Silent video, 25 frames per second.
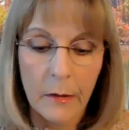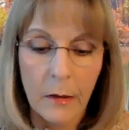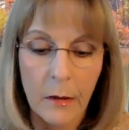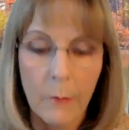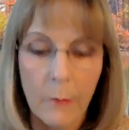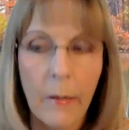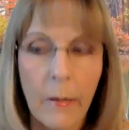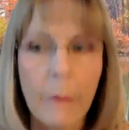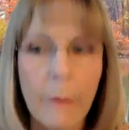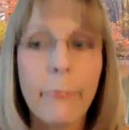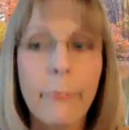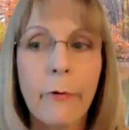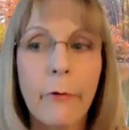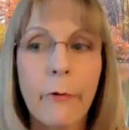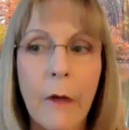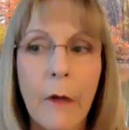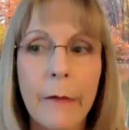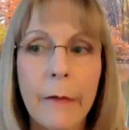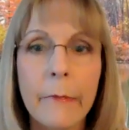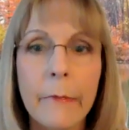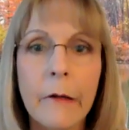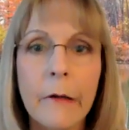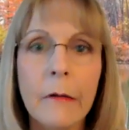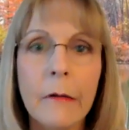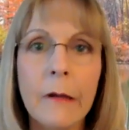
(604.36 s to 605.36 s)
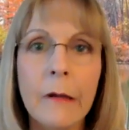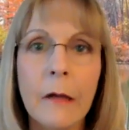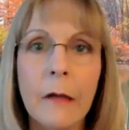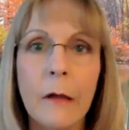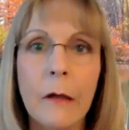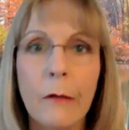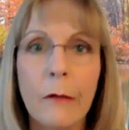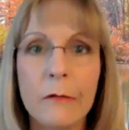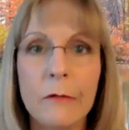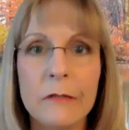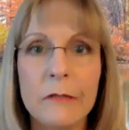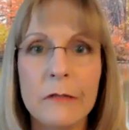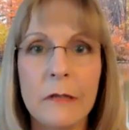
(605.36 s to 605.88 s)
My primary, I
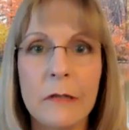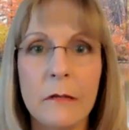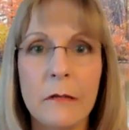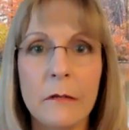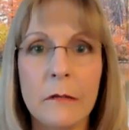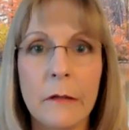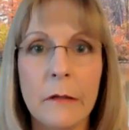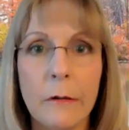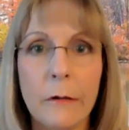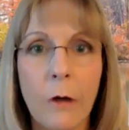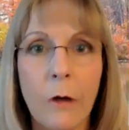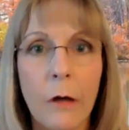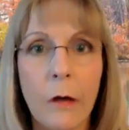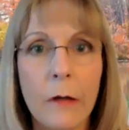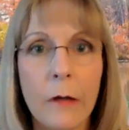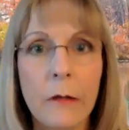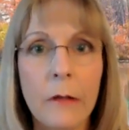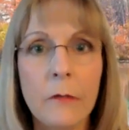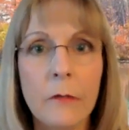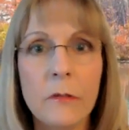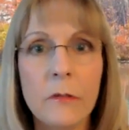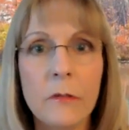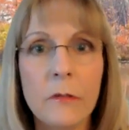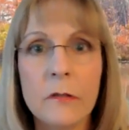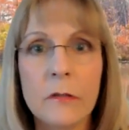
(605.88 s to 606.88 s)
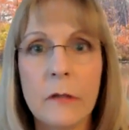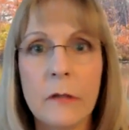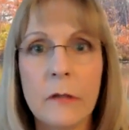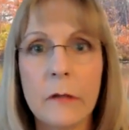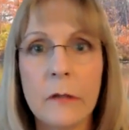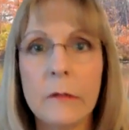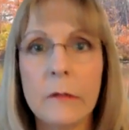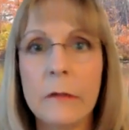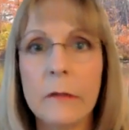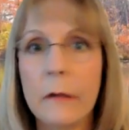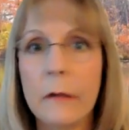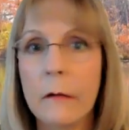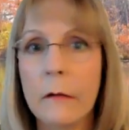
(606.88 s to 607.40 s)
always say, is clairaudience.
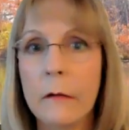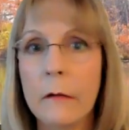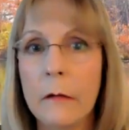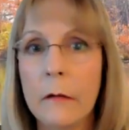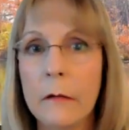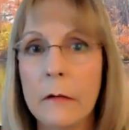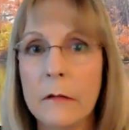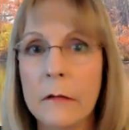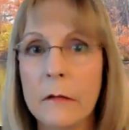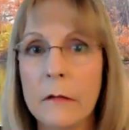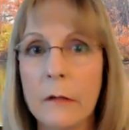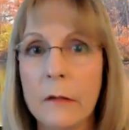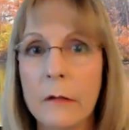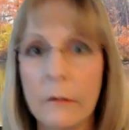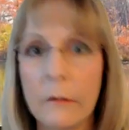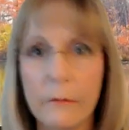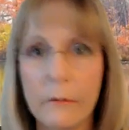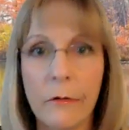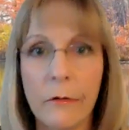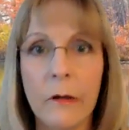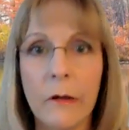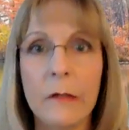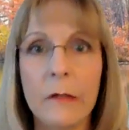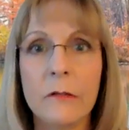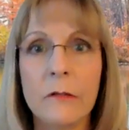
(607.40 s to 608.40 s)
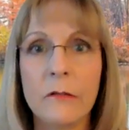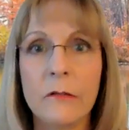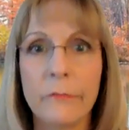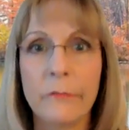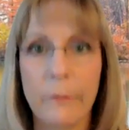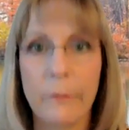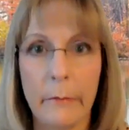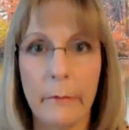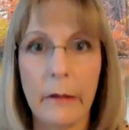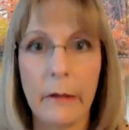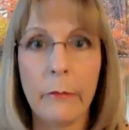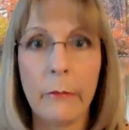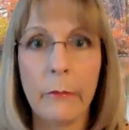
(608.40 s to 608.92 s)
Secondary is clairvoyance
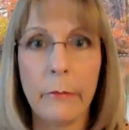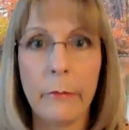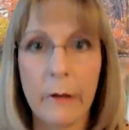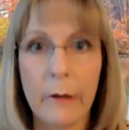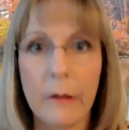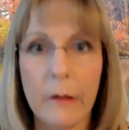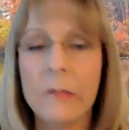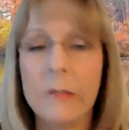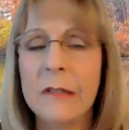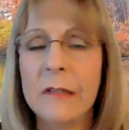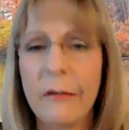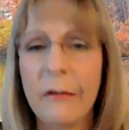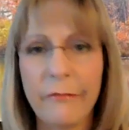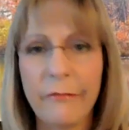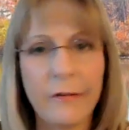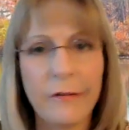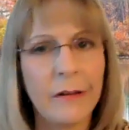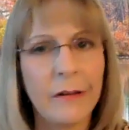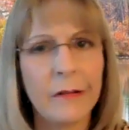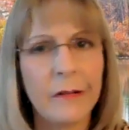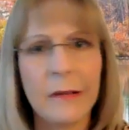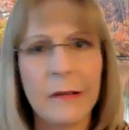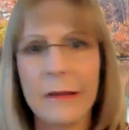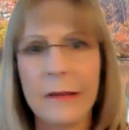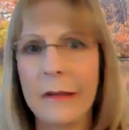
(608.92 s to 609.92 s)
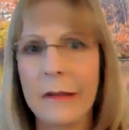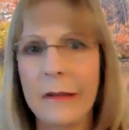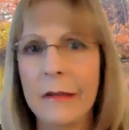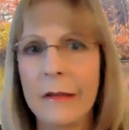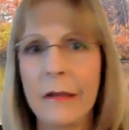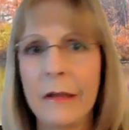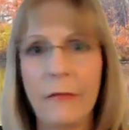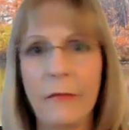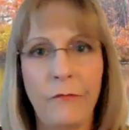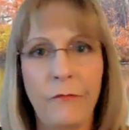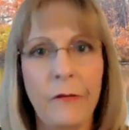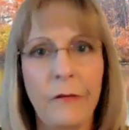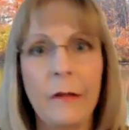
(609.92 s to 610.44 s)
for me. But I definitely
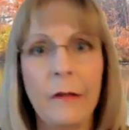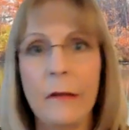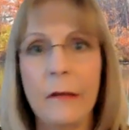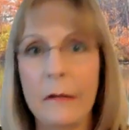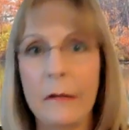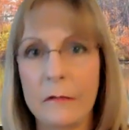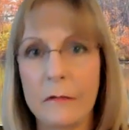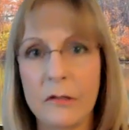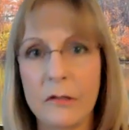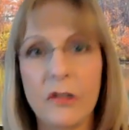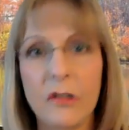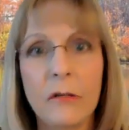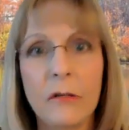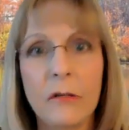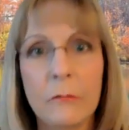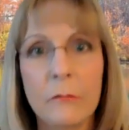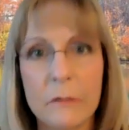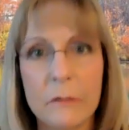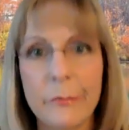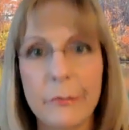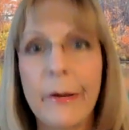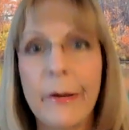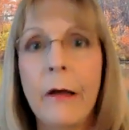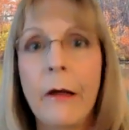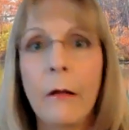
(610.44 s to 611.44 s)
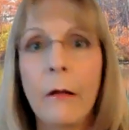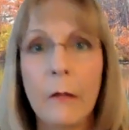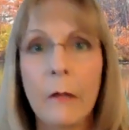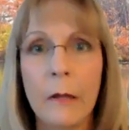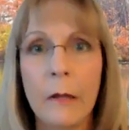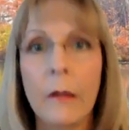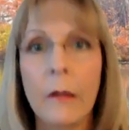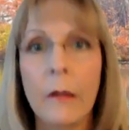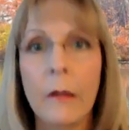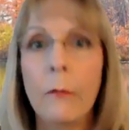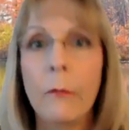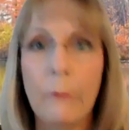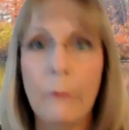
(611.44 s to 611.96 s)
get feelings too as well
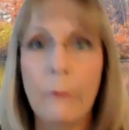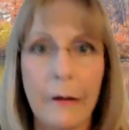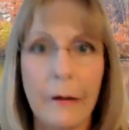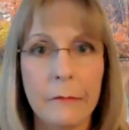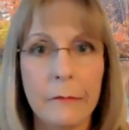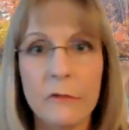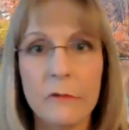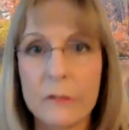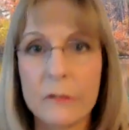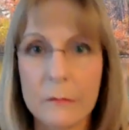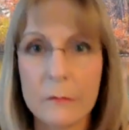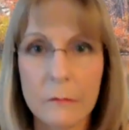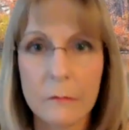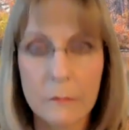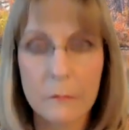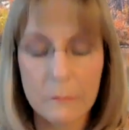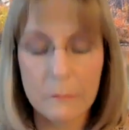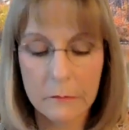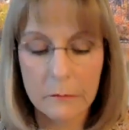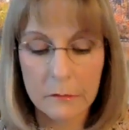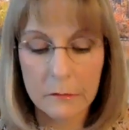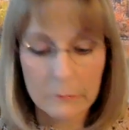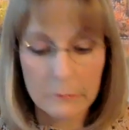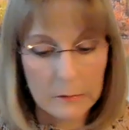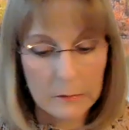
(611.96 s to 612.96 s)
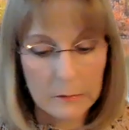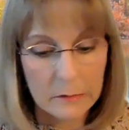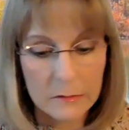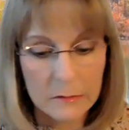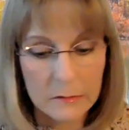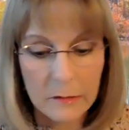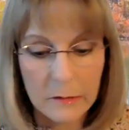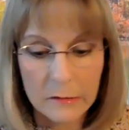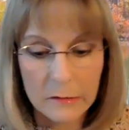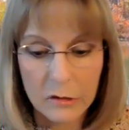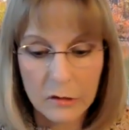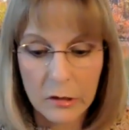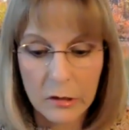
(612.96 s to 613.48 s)
when I'm just doing a
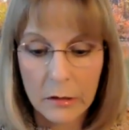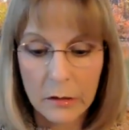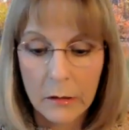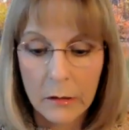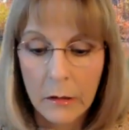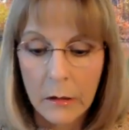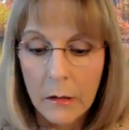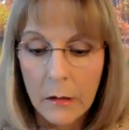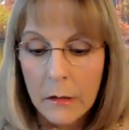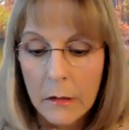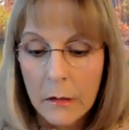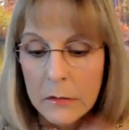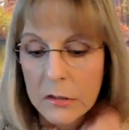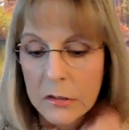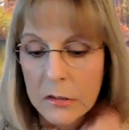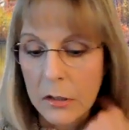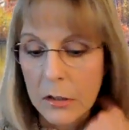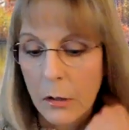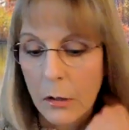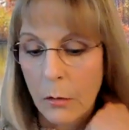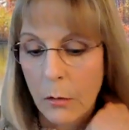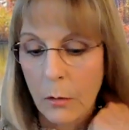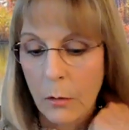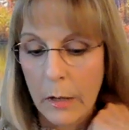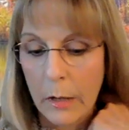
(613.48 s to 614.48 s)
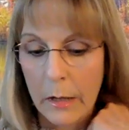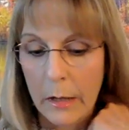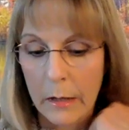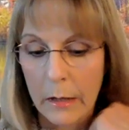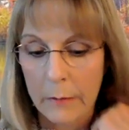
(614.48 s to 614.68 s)
session. So